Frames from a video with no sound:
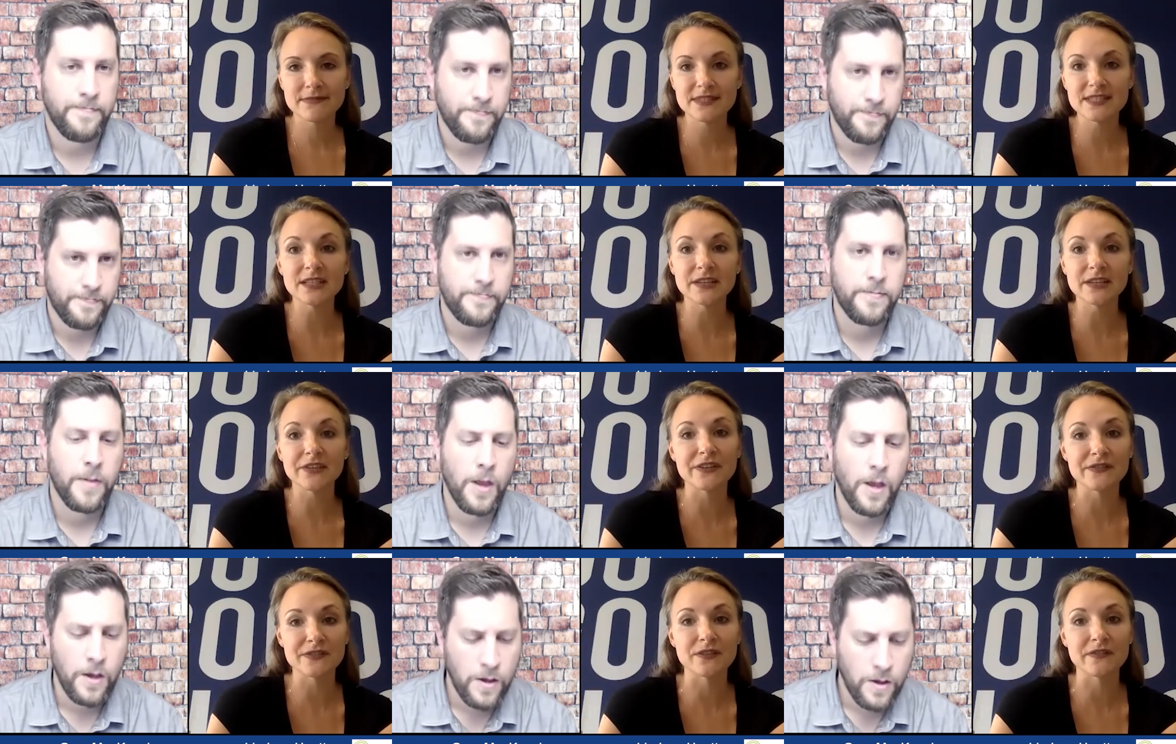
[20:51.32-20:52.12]

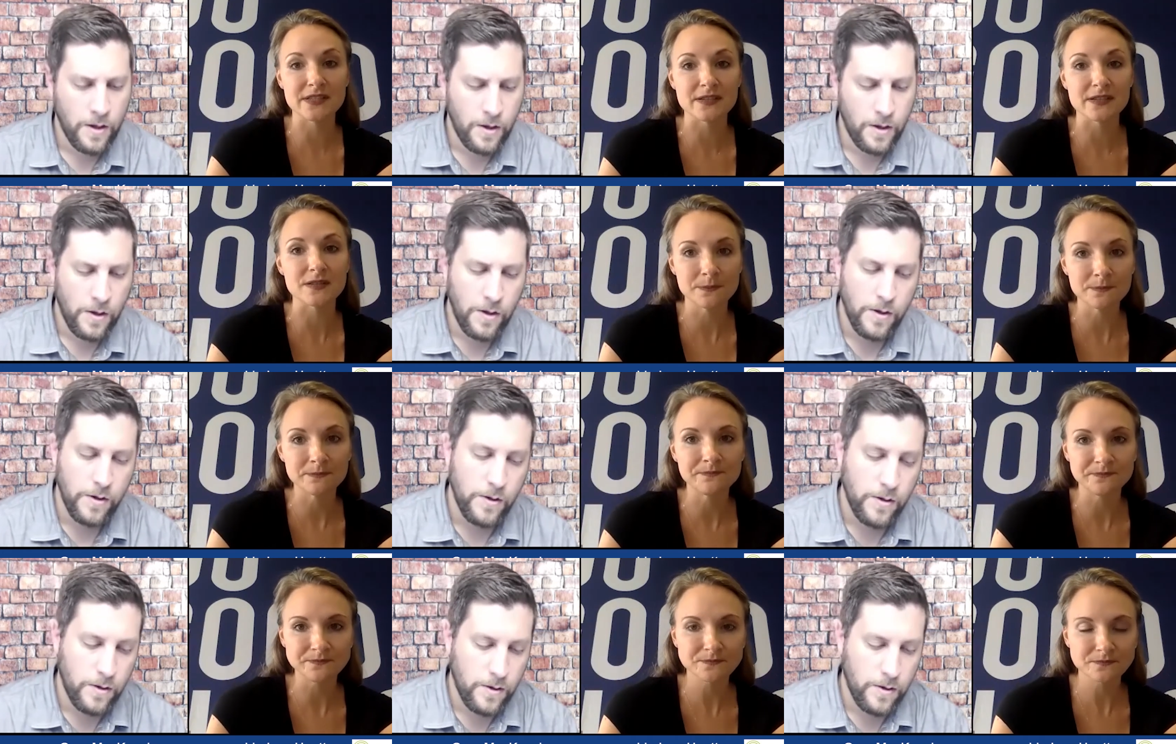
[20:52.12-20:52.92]
Speaker 1: delivery of services.
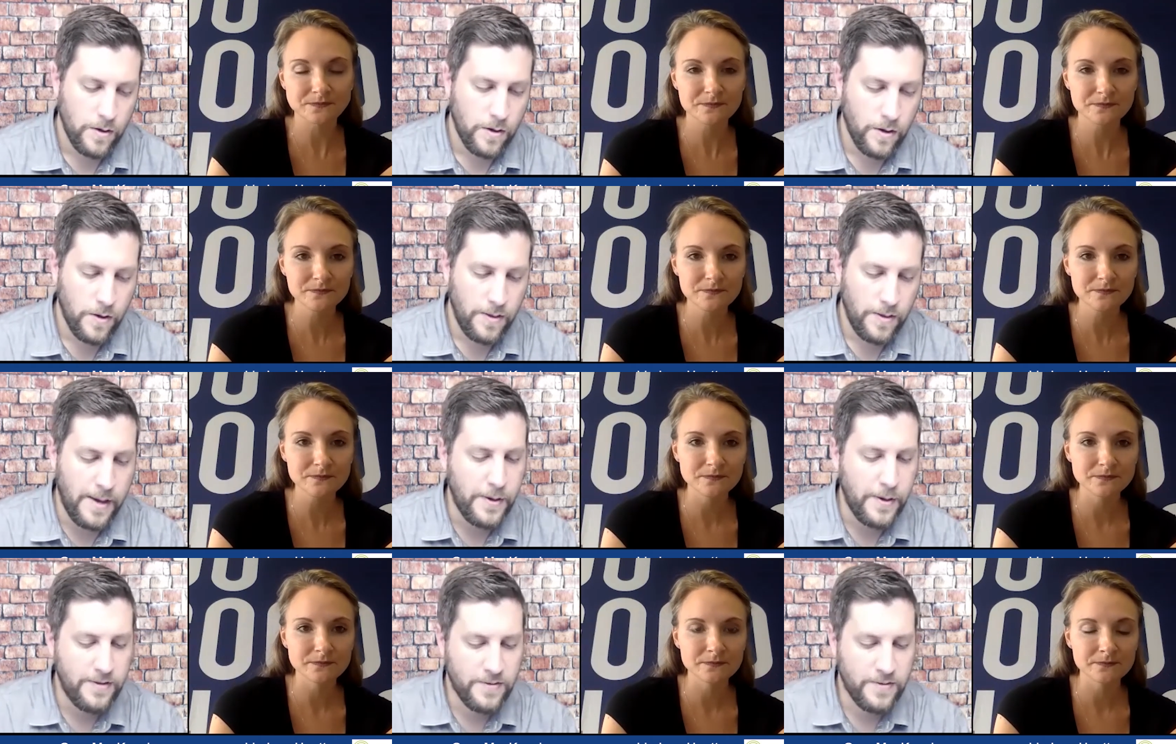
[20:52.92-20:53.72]

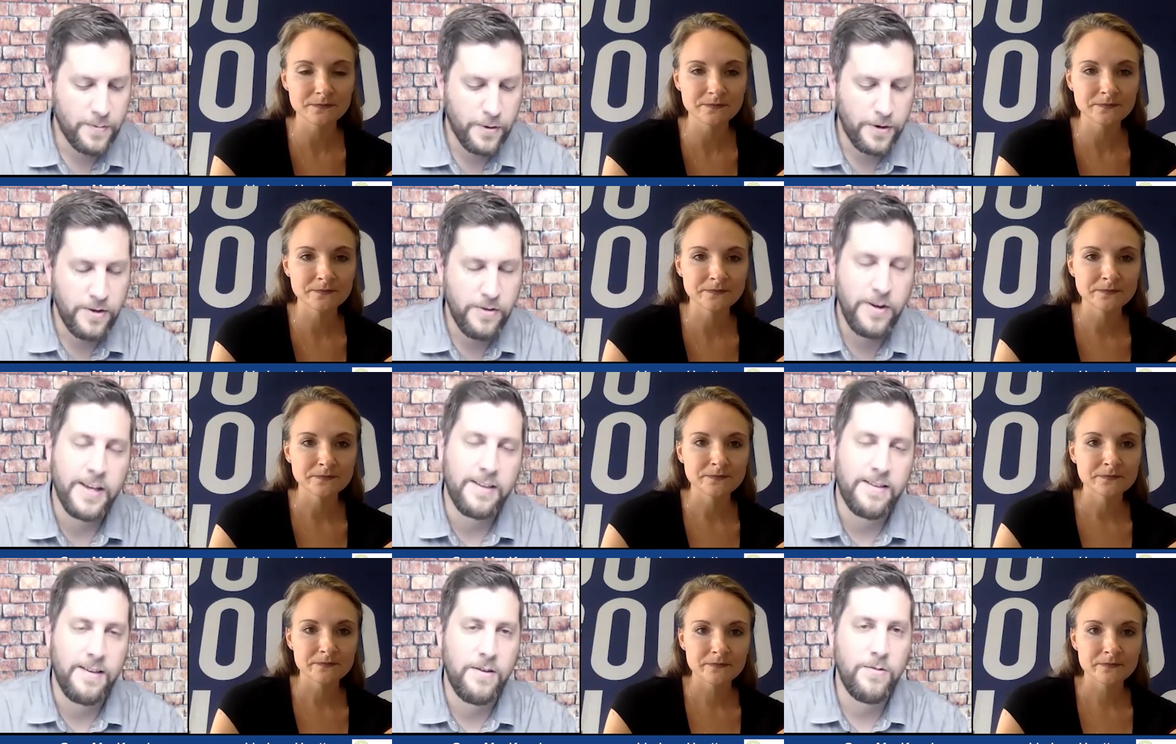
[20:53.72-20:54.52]
Speaker 2: That piece is pretty
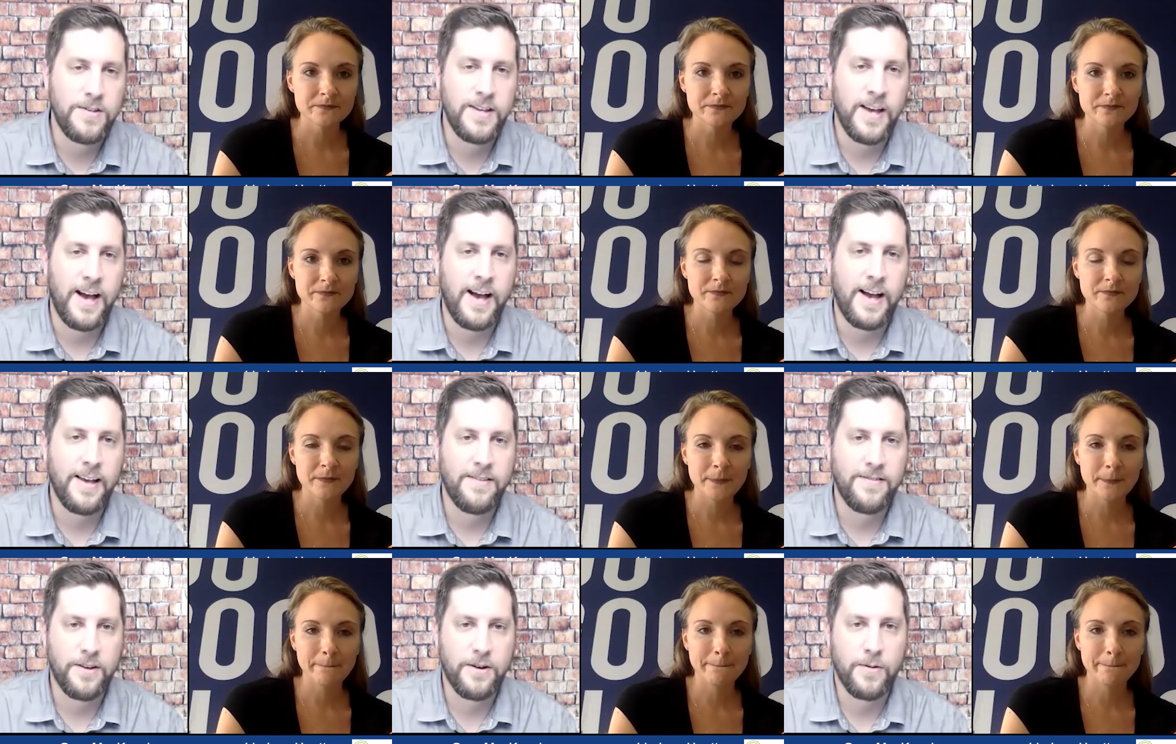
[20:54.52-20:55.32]
unique. Do you tie,
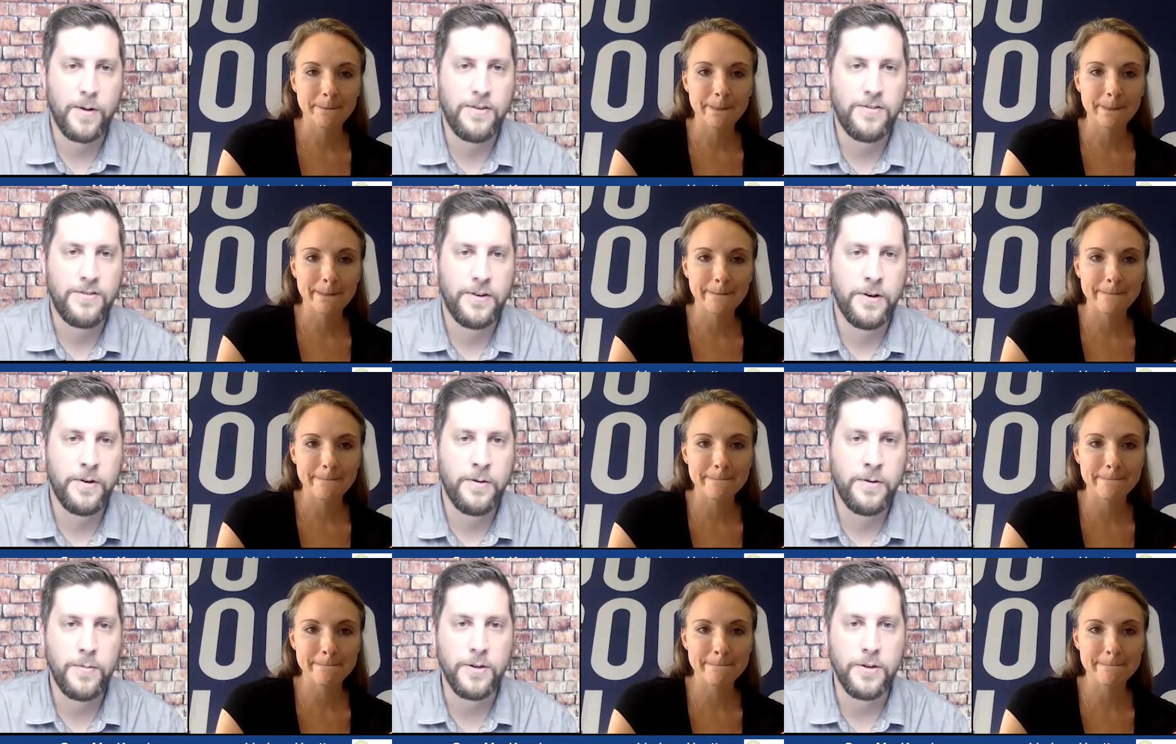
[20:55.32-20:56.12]
is there a
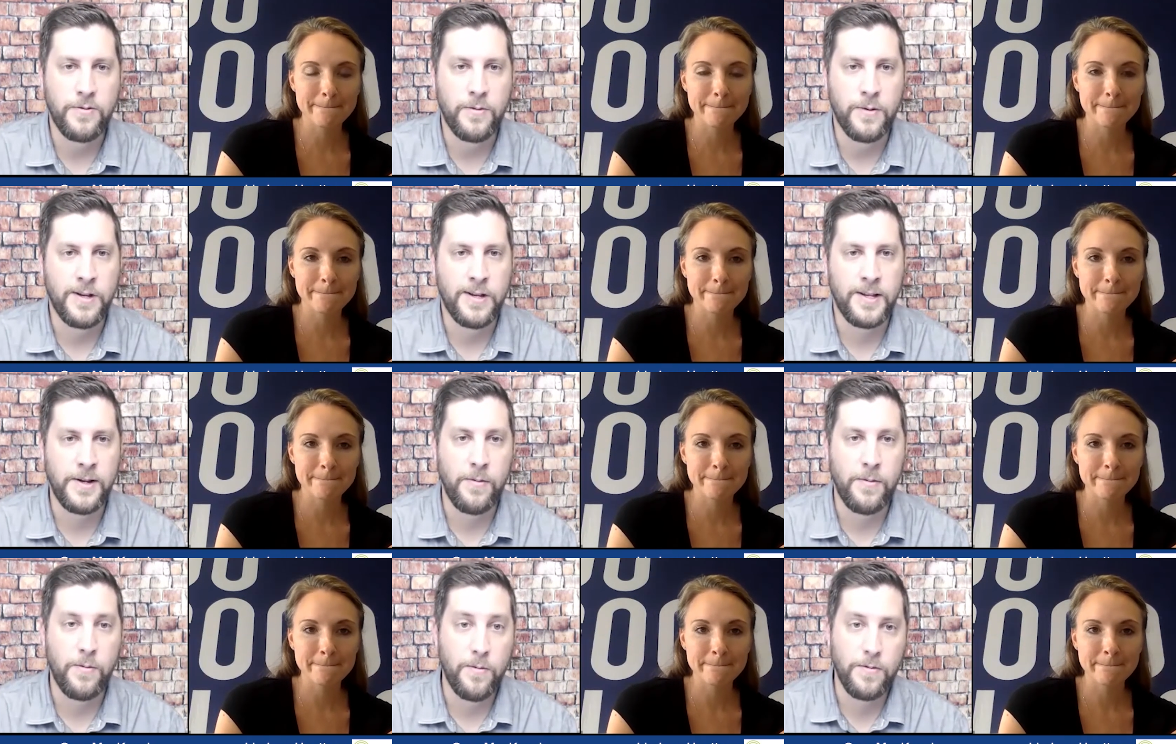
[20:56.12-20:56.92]
ratio
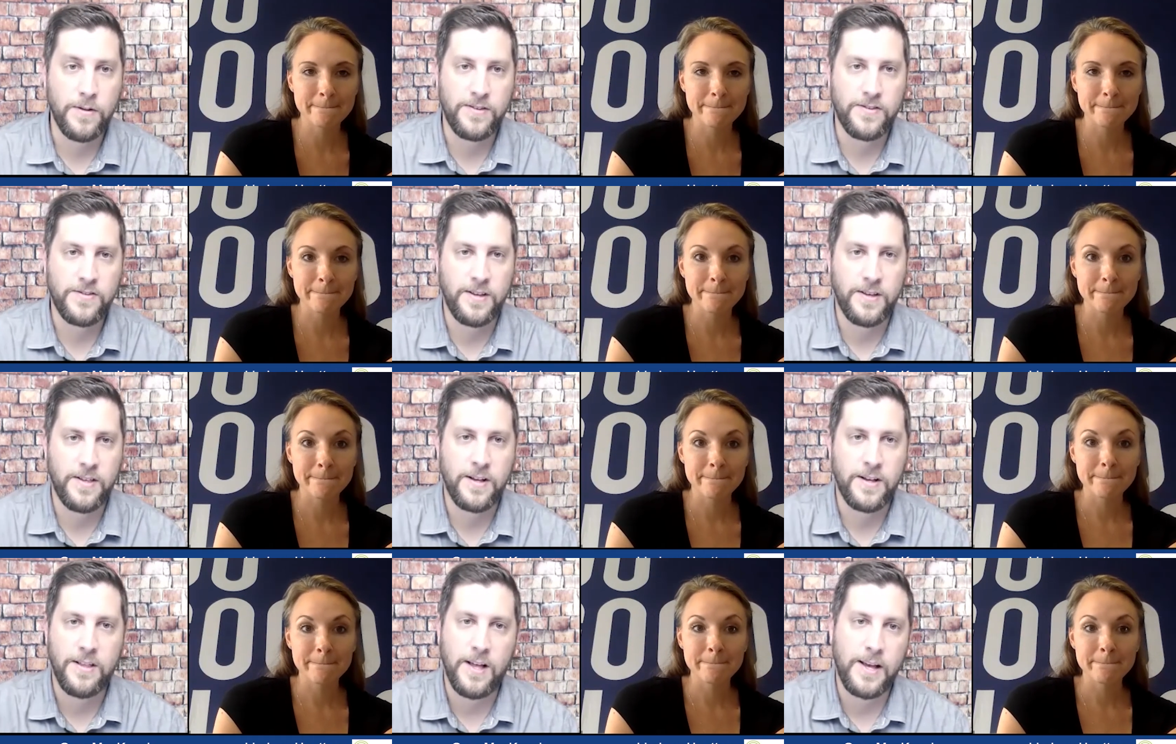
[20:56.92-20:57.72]
between, let's say,
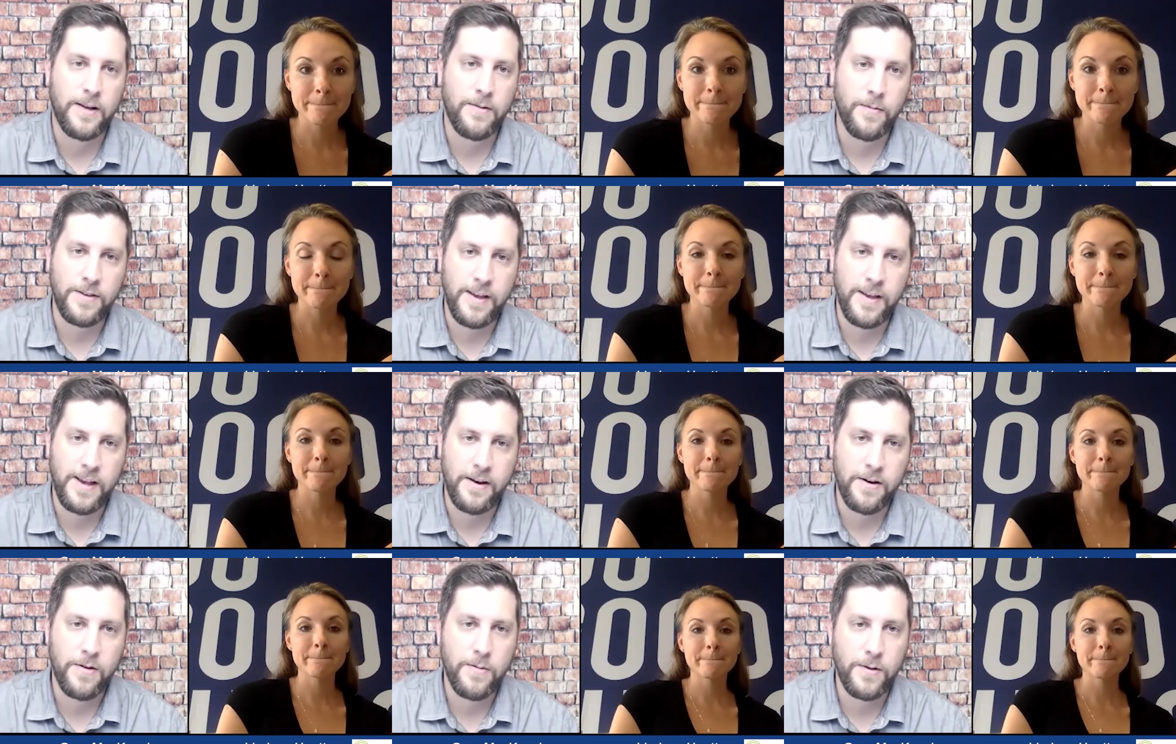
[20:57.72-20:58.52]
the client
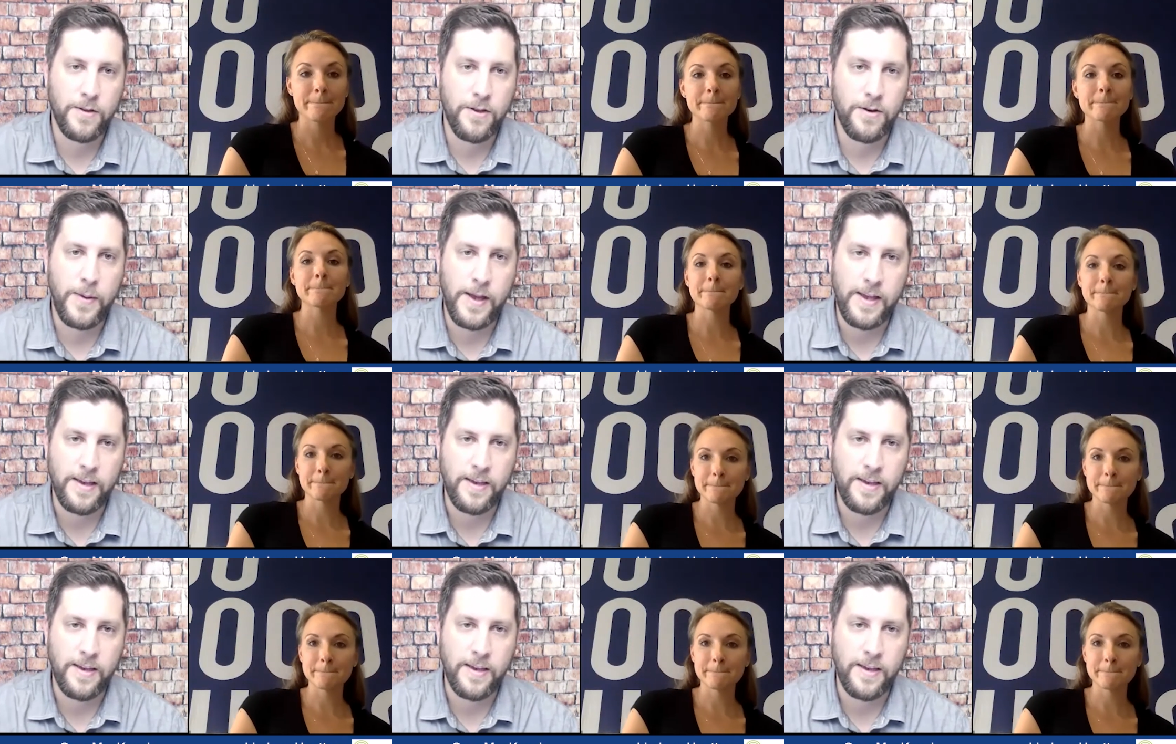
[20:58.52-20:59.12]
retainer, what they're paying